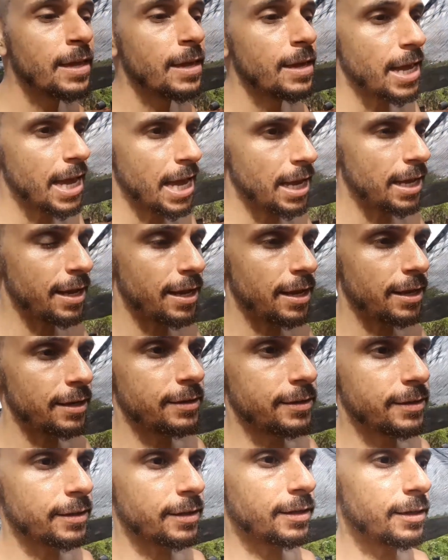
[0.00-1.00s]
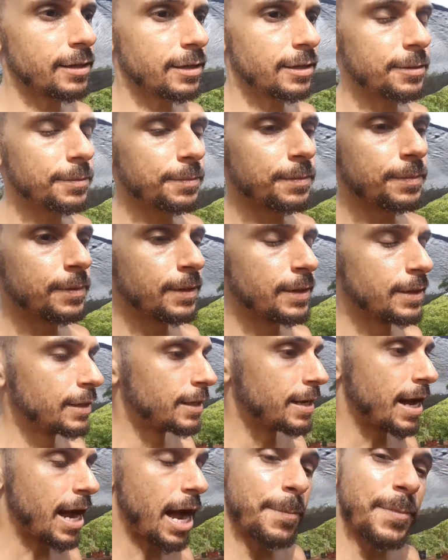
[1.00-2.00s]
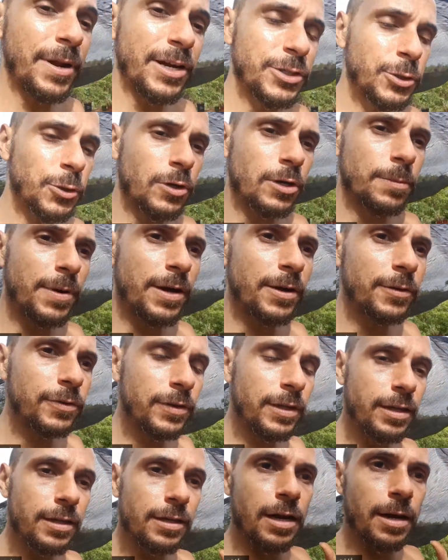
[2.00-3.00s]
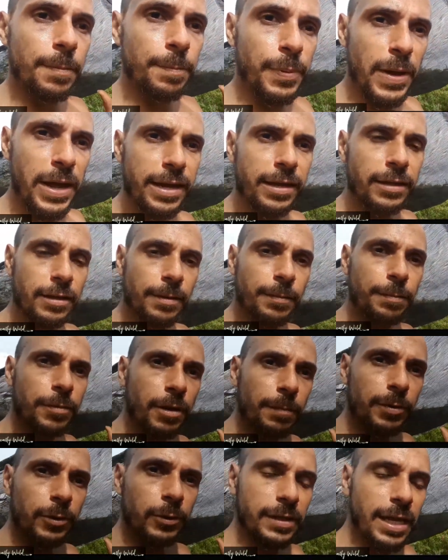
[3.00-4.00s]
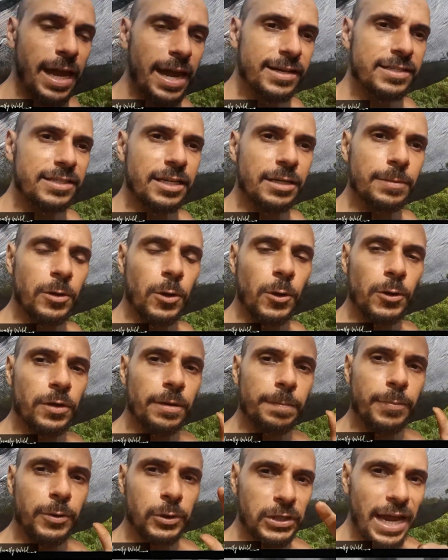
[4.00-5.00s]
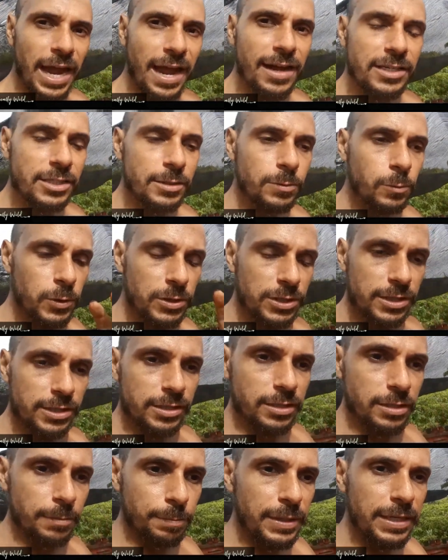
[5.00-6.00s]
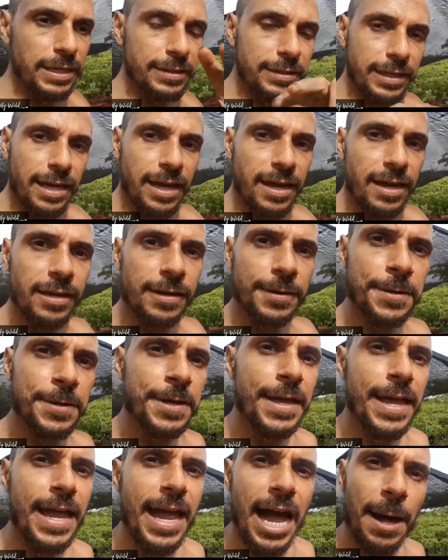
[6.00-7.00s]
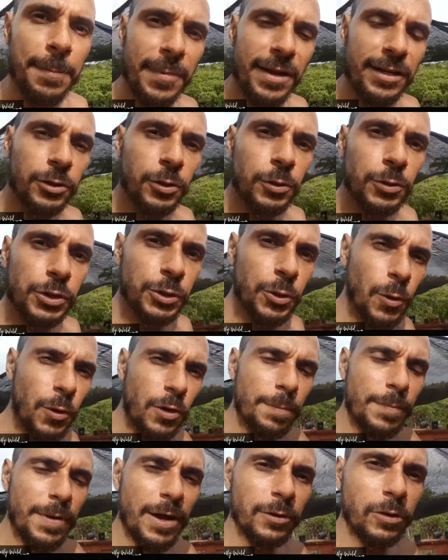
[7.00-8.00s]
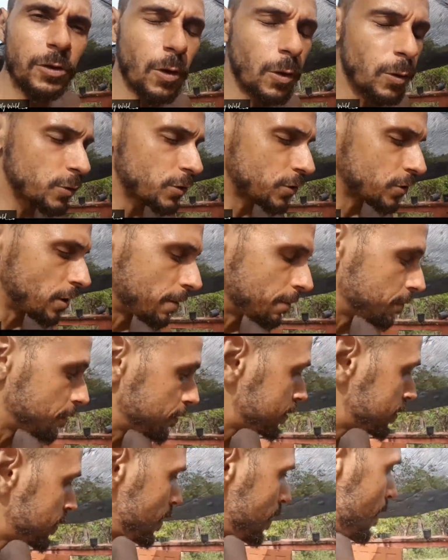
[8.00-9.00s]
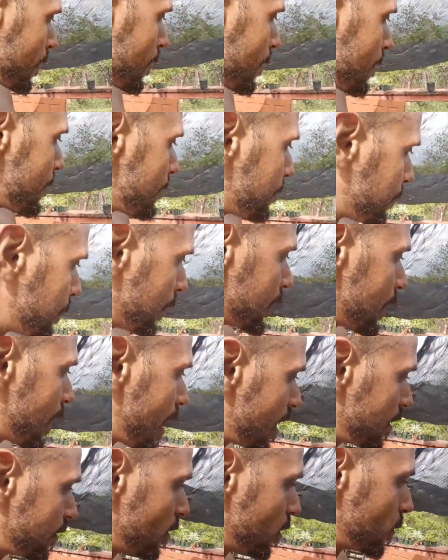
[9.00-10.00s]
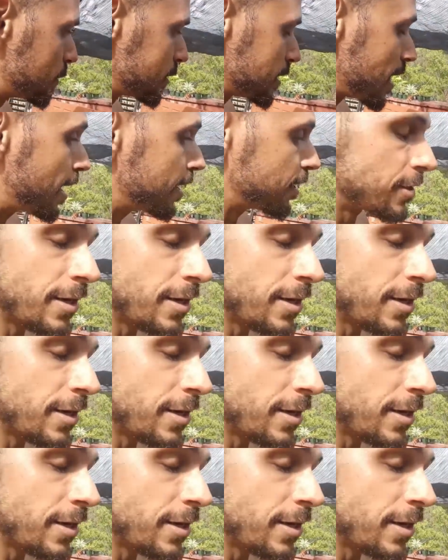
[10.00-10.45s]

And I'm not sure about the potassium or the potash, which is the P and the K. I'm not too sure about those numbers, but I know it's high in